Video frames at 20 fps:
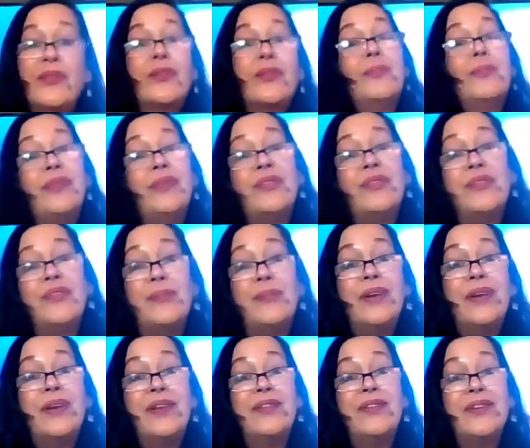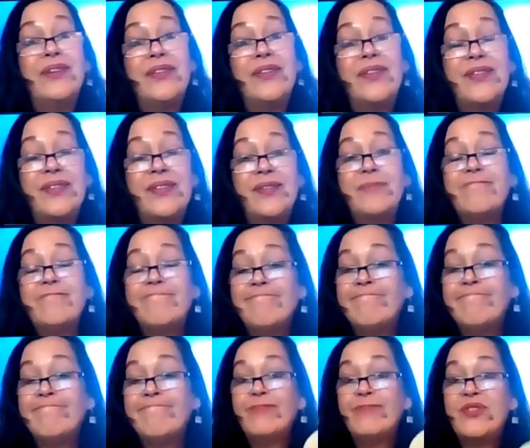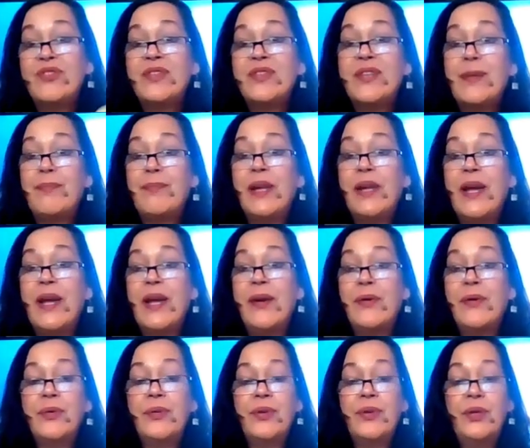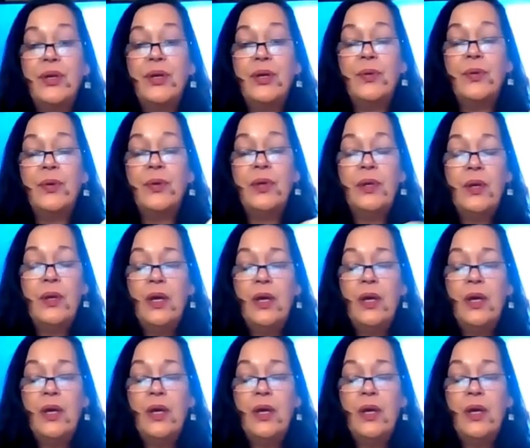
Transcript: there could be somebody that's stepping out on you.